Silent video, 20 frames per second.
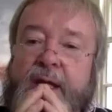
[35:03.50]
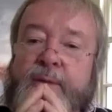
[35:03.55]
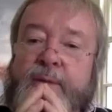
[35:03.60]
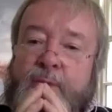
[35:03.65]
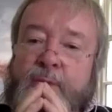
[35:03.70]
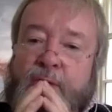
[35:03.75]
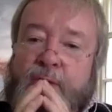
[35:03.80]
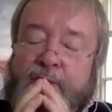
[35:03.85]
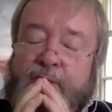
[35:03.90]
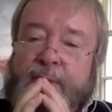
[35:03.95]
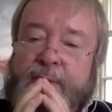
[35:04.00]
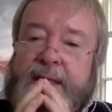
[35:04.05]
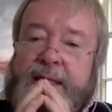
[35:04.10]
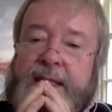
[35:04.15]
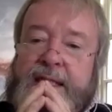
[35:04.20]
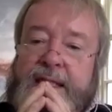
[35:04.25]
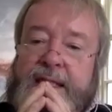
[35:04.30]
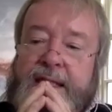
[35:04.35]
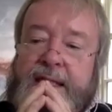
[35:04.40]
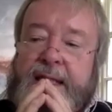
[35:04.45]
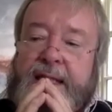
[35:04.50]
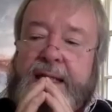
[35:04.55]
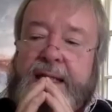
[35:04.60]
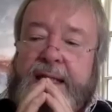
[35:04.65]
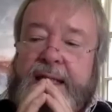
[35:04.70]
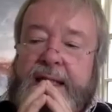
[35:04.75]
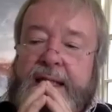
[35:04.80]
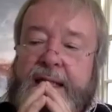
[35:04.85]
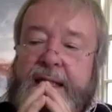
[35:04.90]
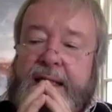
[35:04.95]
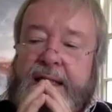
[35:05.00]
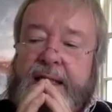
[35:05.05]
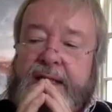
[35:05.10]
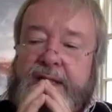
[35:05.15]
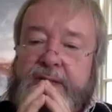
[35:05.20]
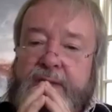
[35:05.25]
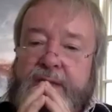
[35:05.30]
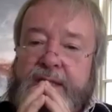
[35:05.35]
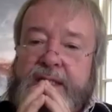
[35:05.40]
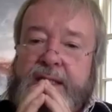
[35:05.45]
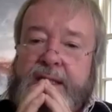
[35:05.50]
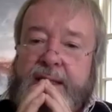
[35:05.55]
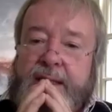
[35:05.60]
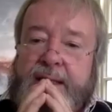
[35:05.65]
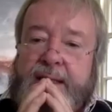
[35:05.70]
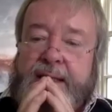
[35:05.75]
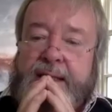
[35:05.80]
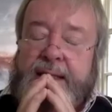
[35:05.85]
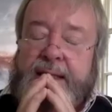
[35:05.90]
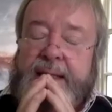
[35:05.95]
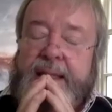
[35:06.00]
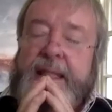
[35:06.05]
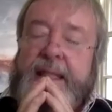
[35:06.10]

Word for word: Movement in in Switzerland,